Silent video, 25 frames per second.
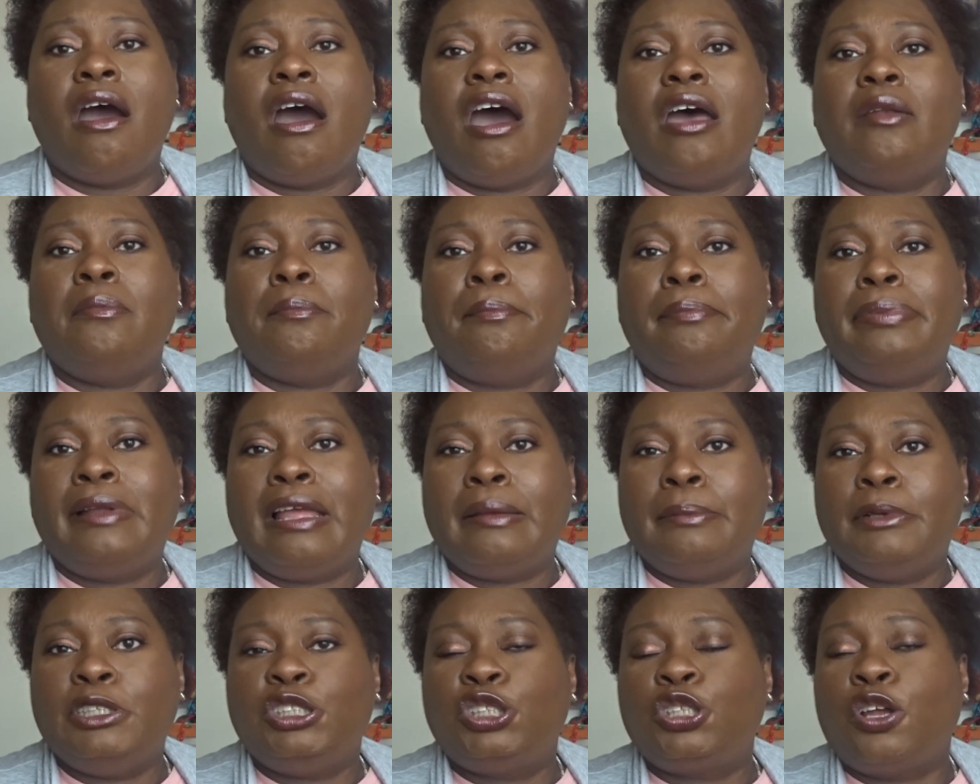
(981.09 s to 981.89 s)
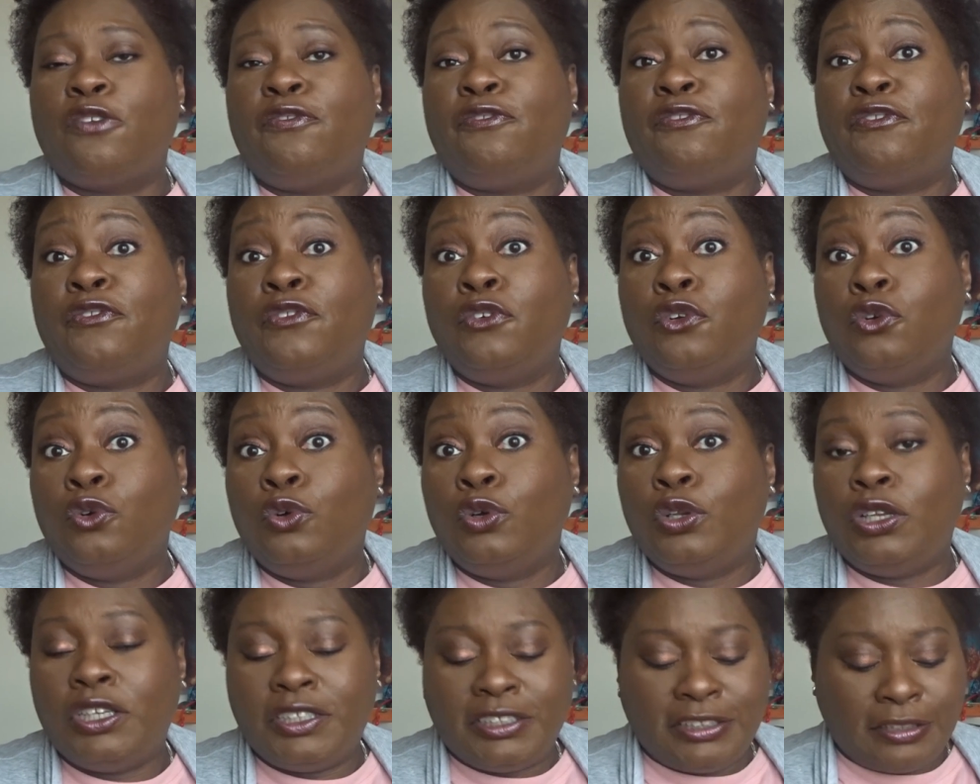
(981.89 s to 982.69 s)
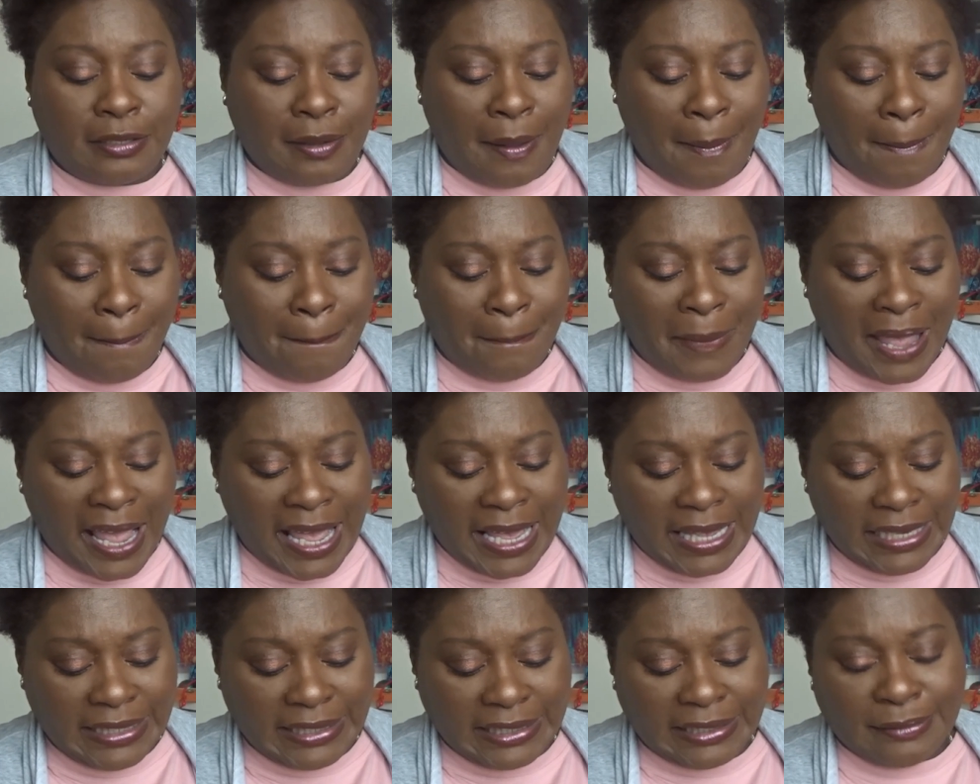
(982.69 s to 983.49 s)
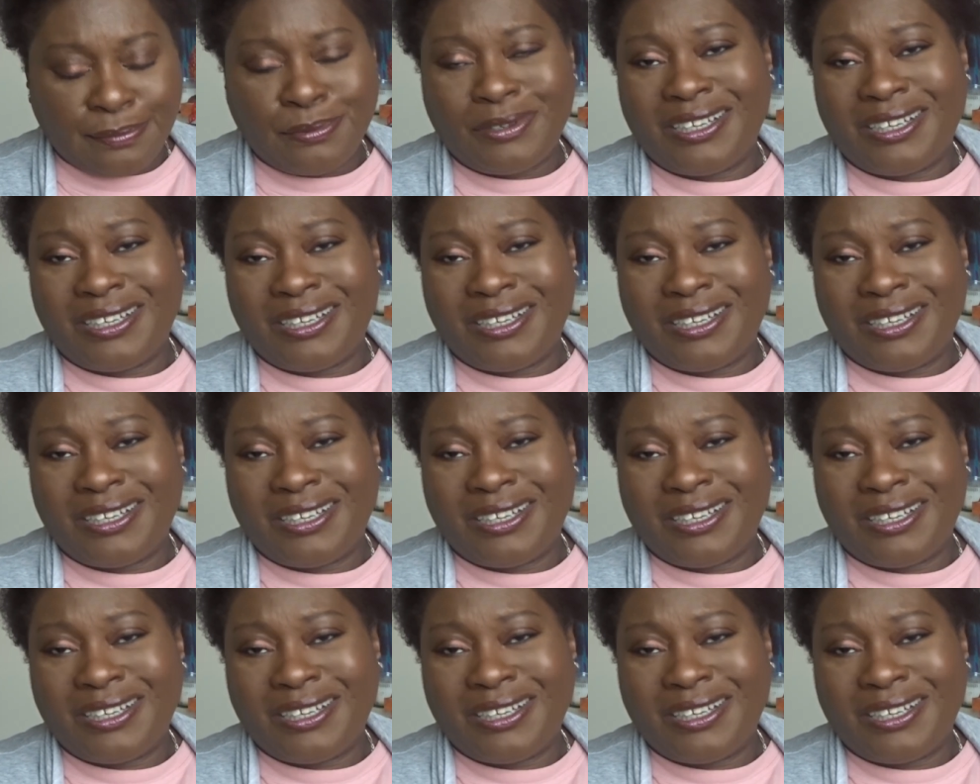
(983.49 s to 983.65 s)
unblemished, flawless face.